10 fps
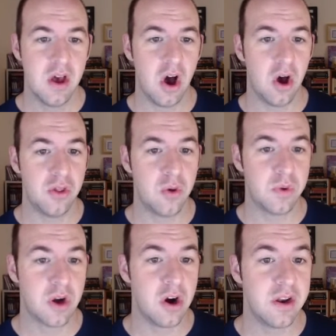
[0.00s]
Although
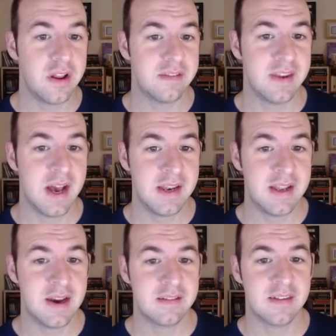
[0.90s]
regarded as
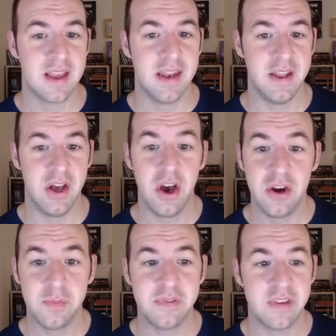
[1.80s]
non-toxic and
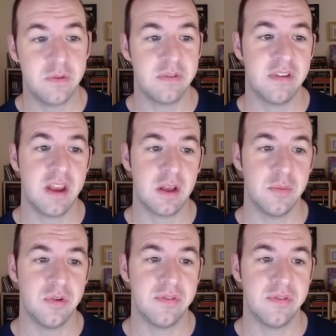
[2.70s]
100% recyclable,